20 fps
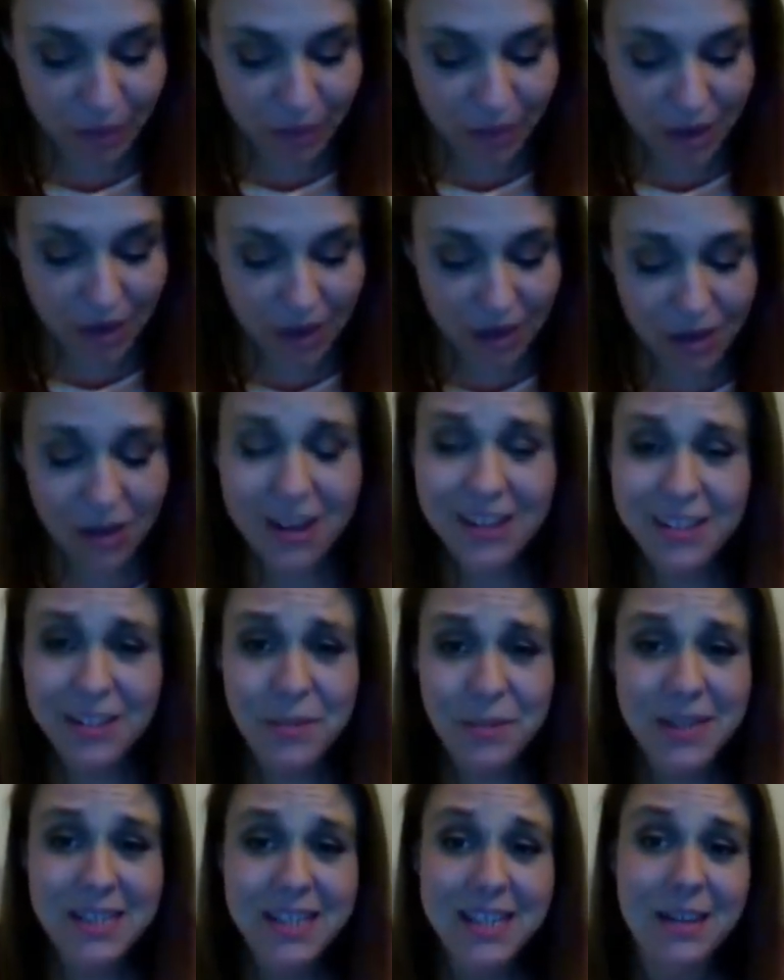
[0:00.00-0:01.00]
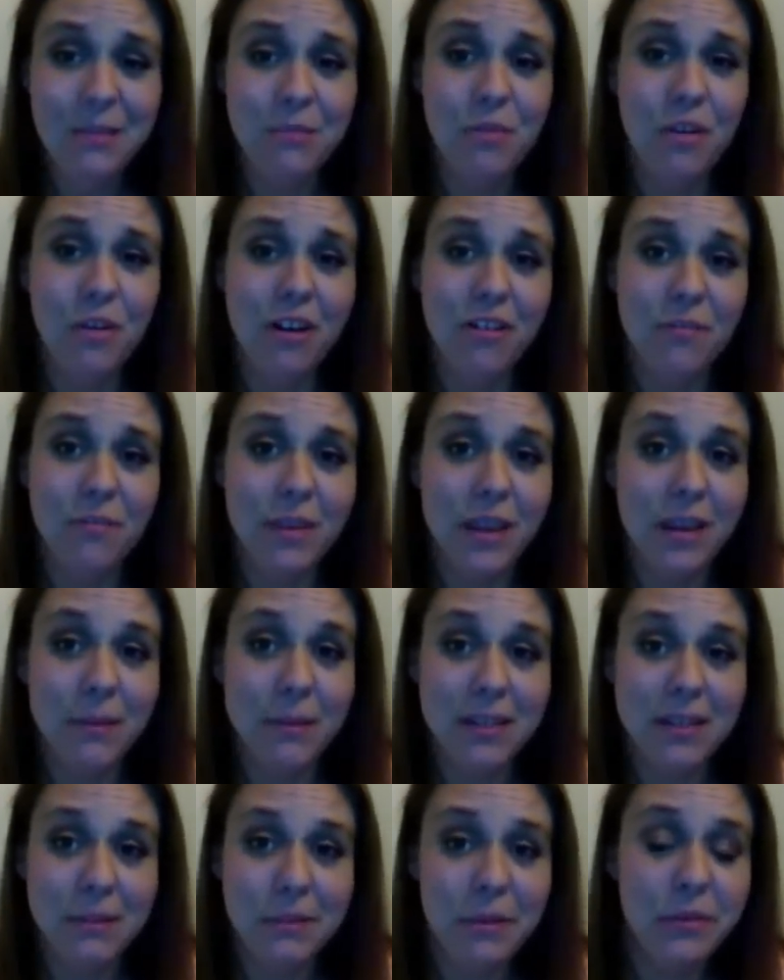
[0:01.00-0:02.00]
you guys will be seeing more of me
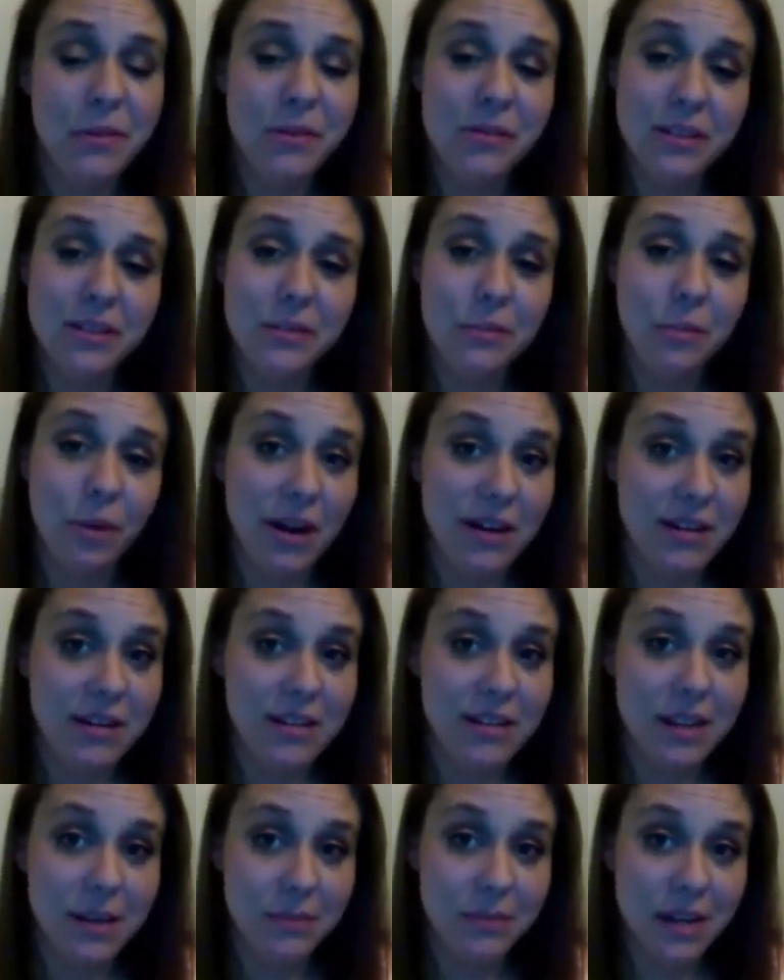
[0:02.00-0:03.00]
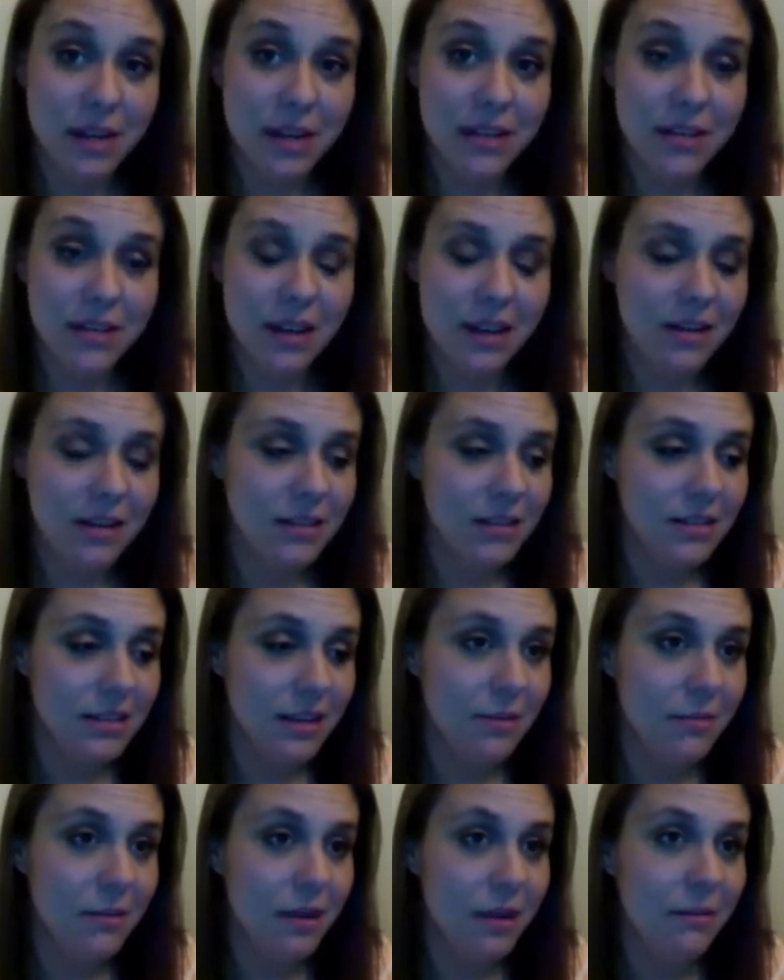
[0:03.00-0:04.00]
because I'm going to be doing some pregnancy updates and
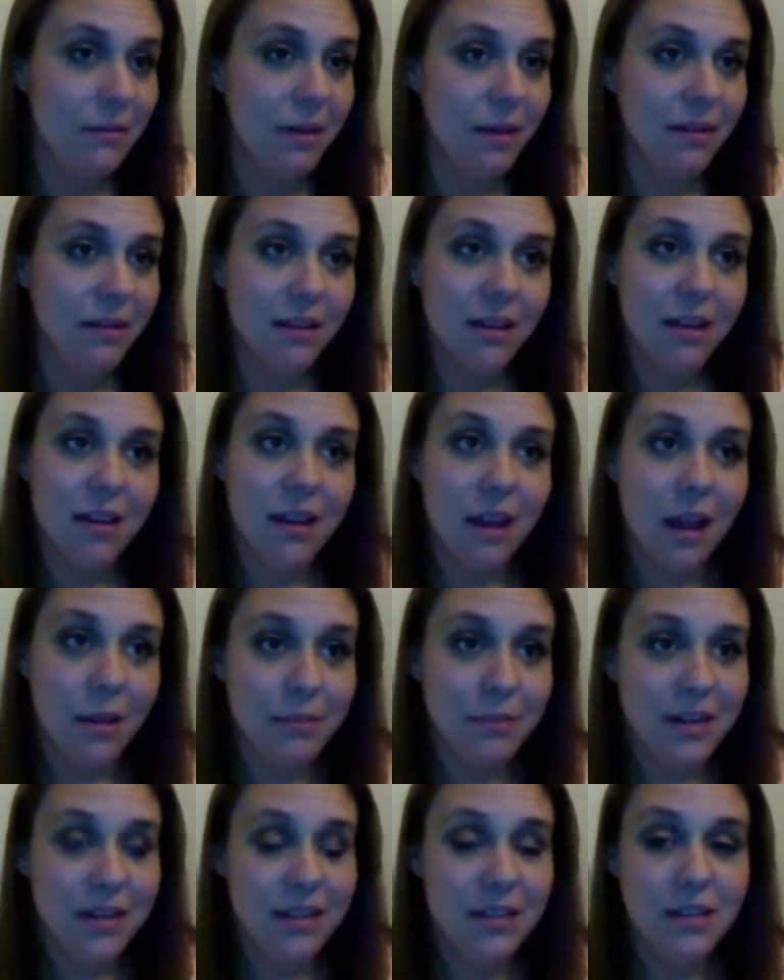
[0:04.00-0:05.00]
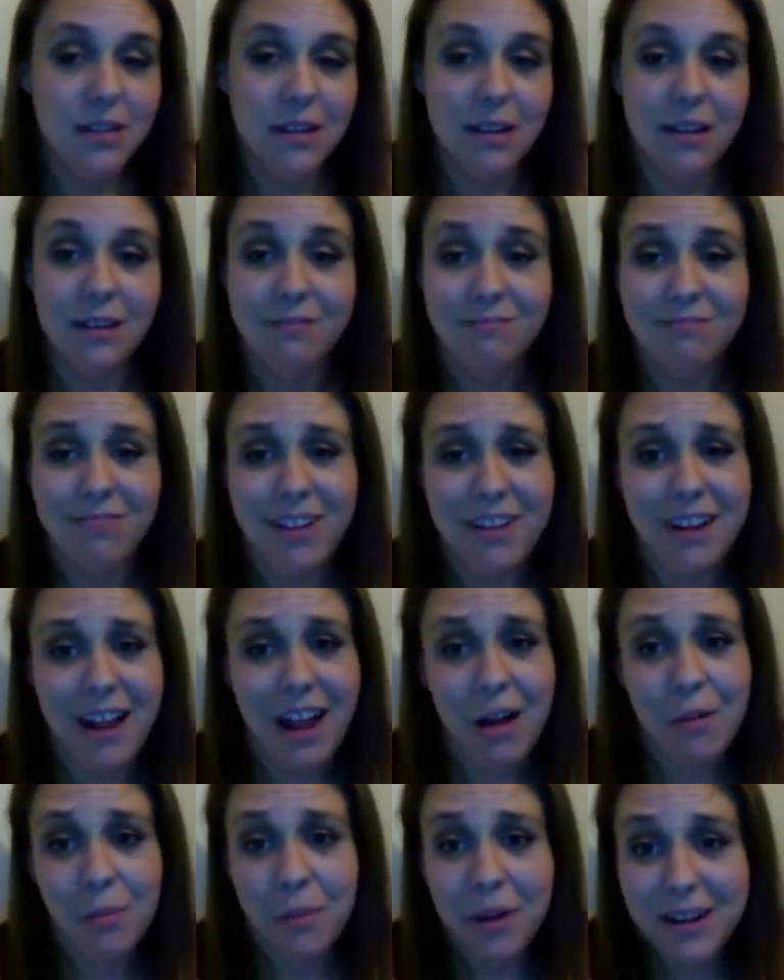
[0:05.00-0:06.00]
some updates on
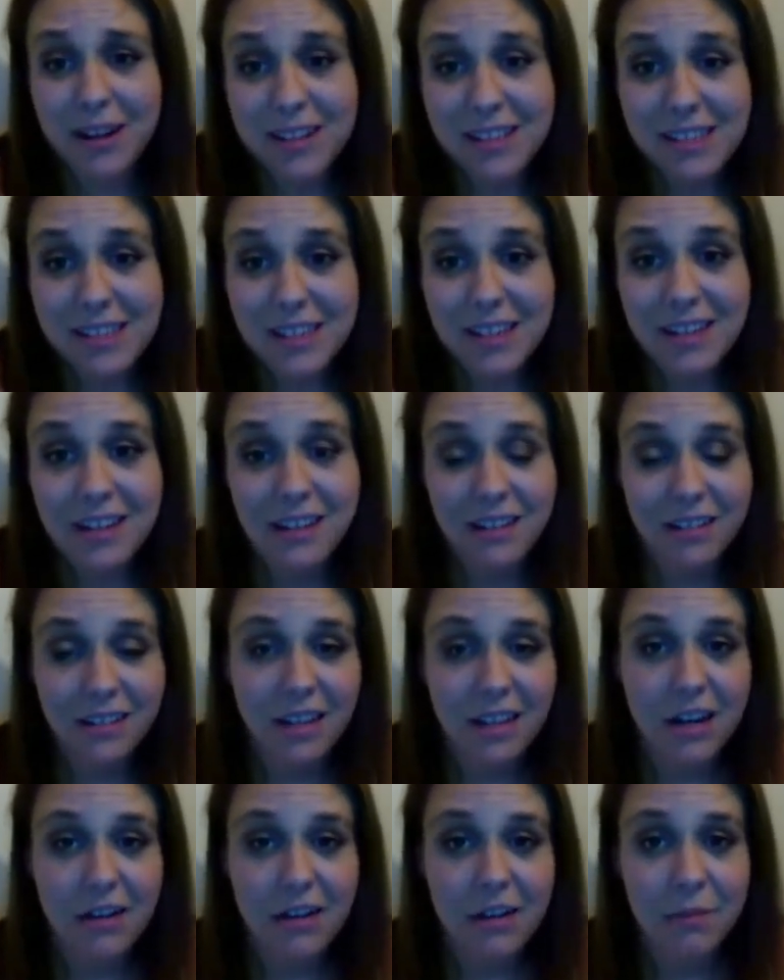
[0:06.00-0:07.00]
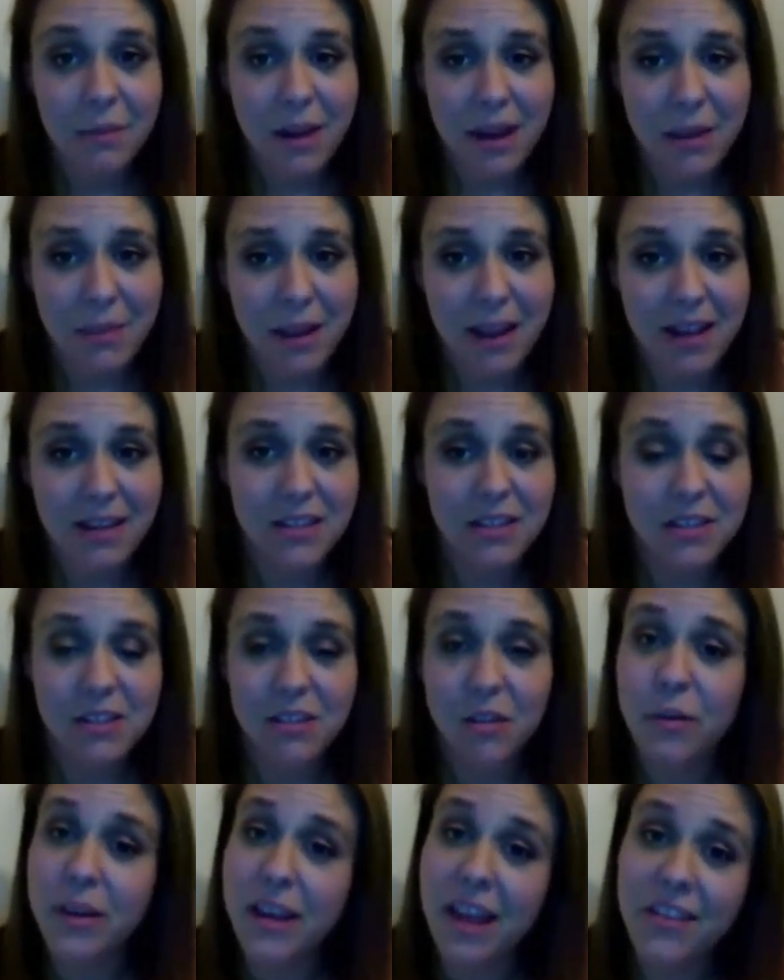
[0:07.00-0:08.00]
how pregnancy, and bypass
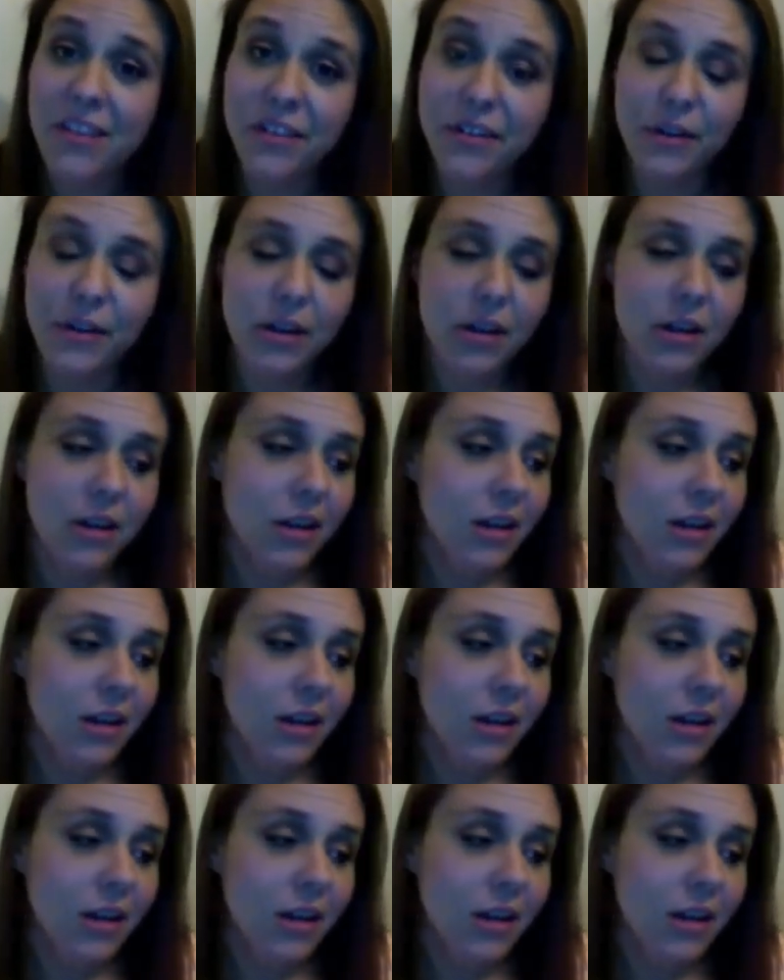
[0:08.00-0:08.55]
go together.